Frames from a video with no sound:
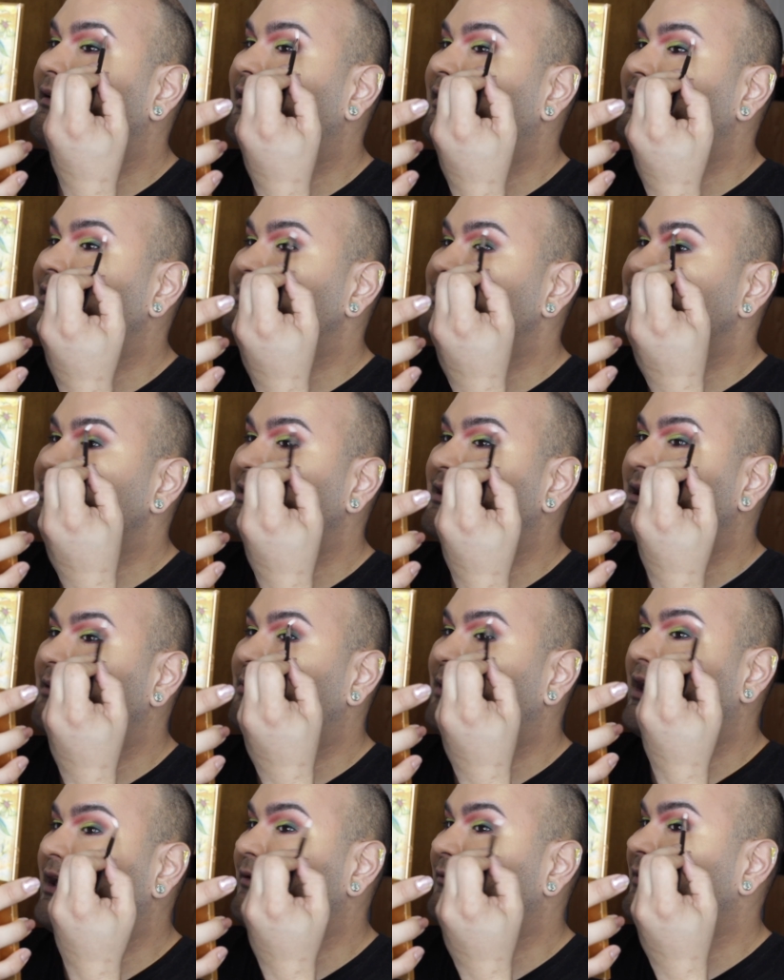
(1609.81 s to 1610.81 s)
And this is going to
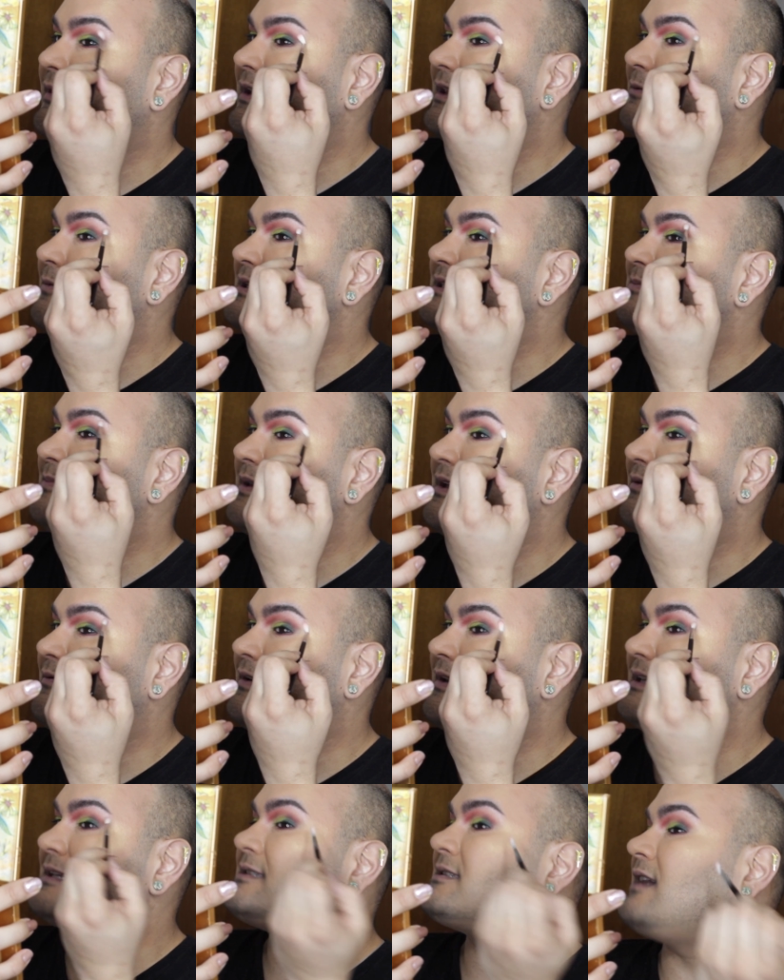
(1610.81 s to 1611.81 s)
apply really wispy and
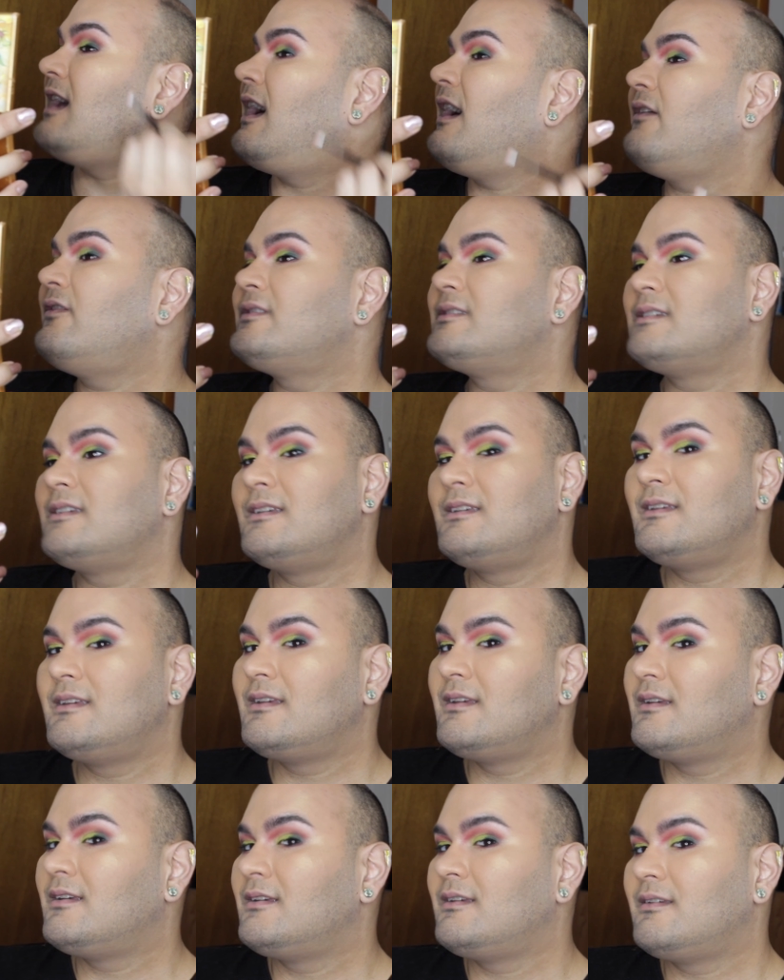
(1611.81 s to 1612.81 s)
really soft.
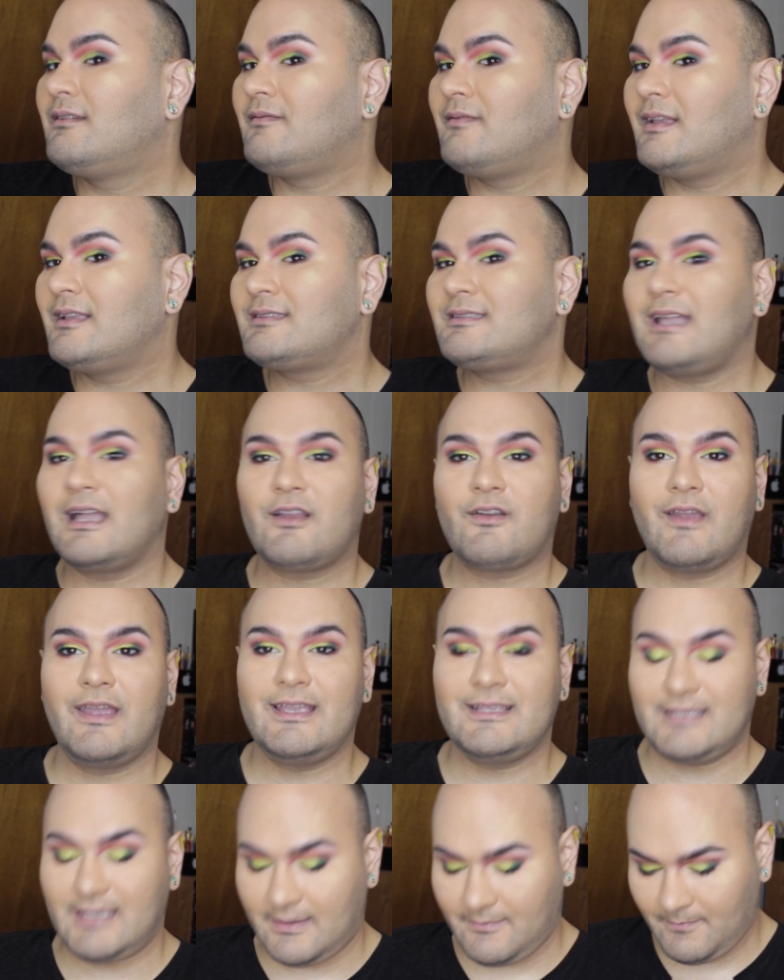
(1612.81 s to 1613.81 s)
It's not
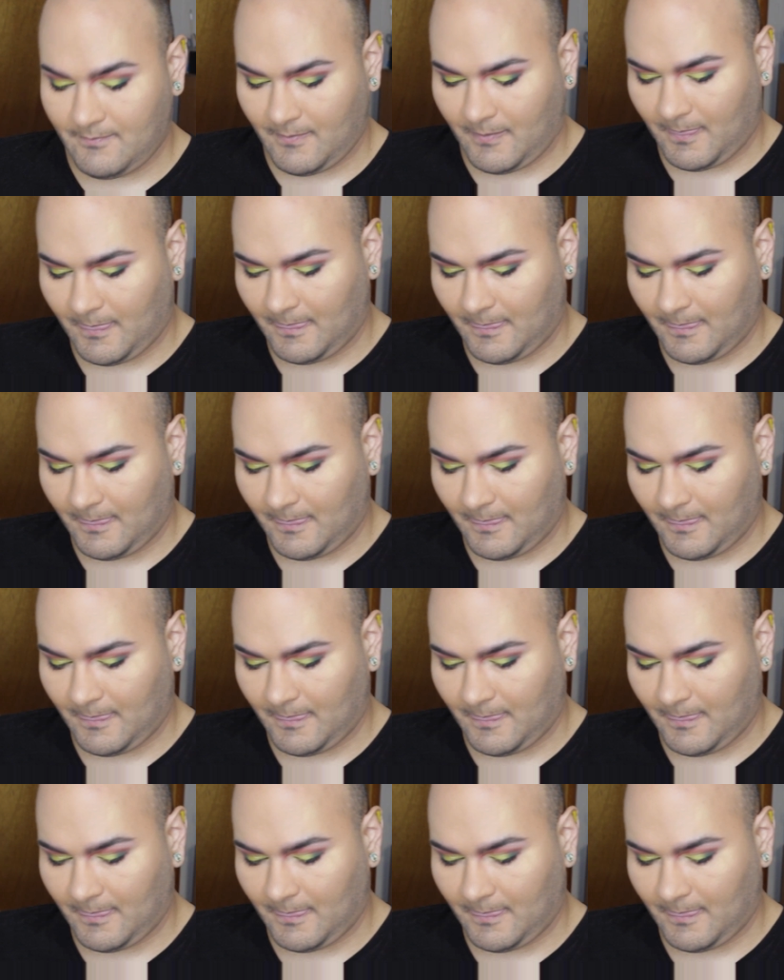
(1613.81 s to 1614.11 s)
crazy.